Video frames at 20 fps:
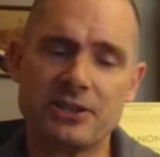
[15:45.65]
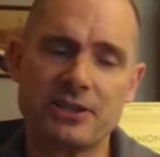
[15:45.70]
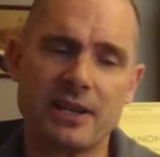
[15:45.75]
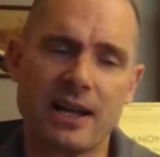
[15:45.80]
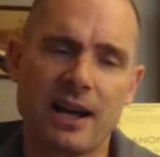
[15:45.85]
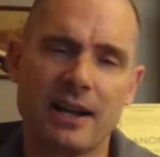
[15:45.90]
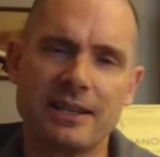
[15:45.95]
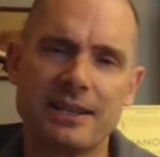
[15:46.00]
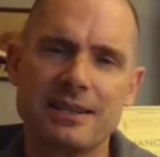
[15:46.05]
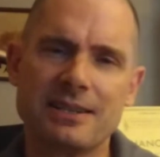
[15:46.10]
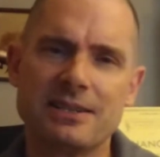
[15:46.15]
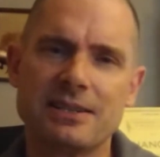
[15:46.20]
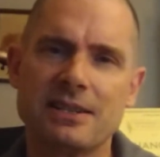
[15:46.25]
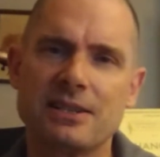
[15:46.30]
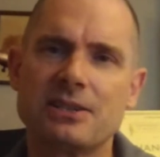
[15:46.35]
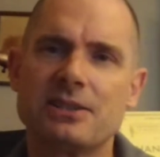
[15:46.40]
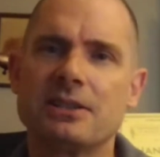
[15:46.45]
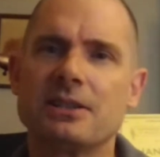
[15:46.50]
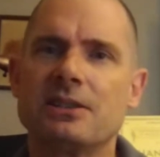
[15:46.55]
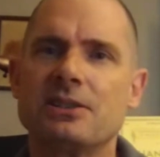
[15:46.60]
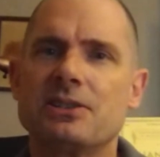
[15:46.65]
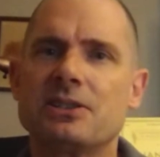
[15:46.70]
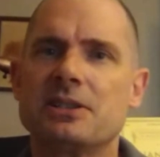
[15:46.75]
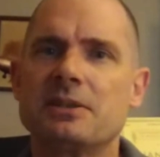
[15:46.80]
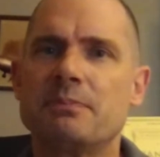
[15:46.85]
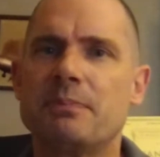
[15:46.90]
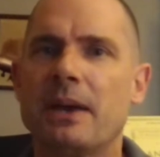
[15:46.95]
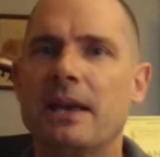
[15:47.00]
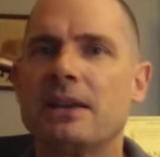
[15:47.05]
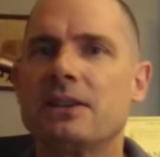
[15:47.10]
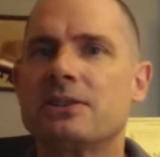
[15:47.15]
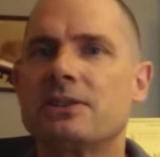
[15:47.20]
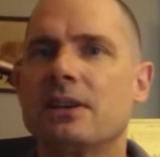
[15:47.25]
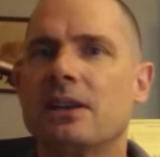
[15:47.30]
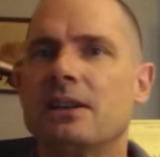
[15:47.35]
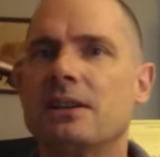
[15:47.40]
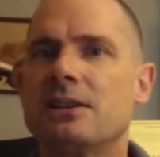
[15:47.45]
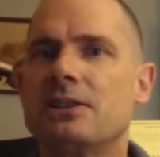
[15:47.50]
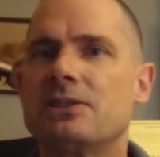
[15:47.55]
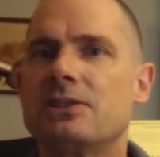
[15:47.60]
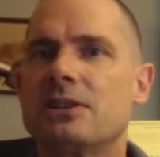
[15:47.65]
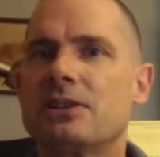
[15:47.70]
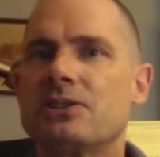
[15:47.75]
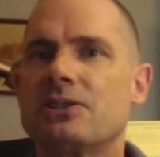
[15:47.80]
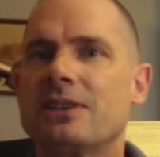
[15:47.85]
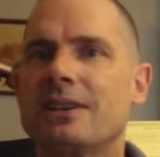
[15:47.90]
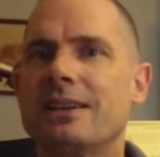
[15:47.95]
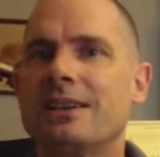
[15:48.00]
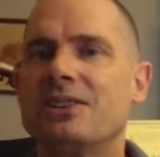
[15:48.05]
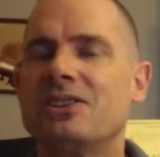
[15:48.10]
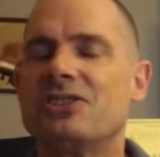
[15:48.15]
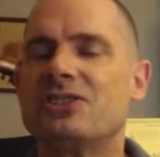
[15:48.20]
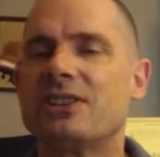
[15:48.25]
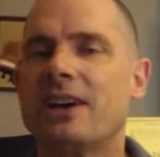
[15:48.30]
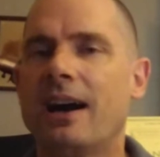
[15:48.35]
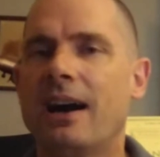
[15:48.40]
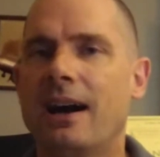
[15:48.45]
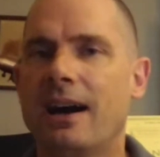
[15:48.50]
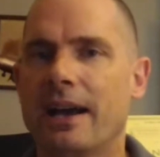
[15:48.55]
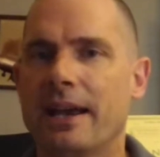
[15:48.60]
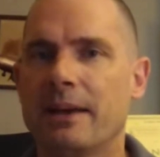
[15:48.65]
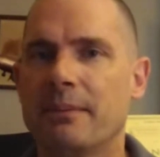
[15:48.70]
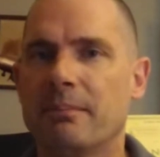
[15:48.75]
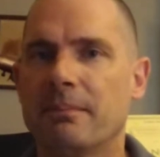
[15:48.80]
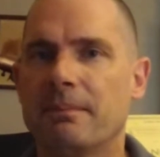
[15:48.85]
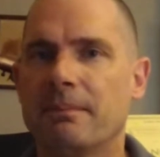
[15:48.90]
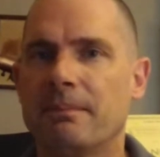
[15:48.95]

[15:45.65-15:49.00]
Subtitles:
not exist in space. It exists in time.